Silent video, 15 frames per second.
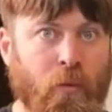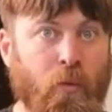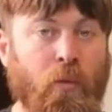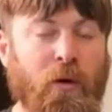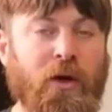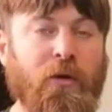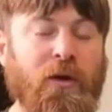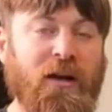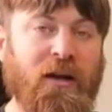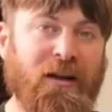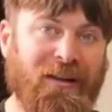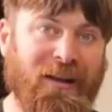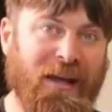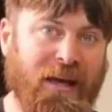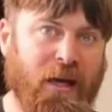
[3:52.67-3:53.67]
where you can
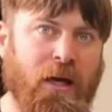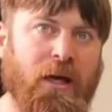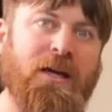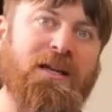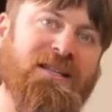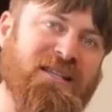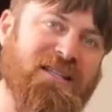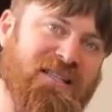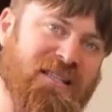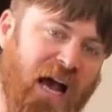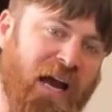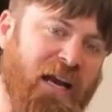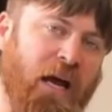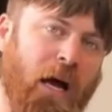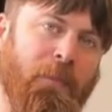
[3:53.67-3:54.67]
click to
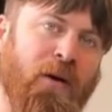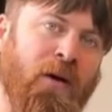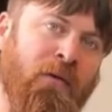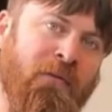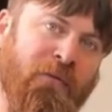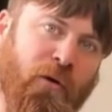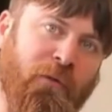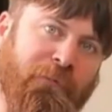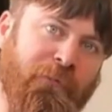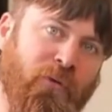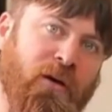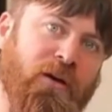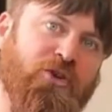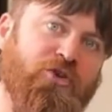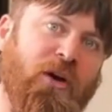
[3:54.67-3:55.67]
sign up for a
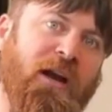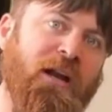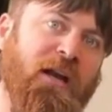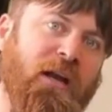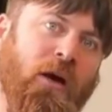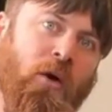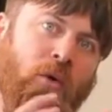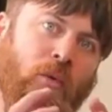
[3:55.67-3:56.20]
free training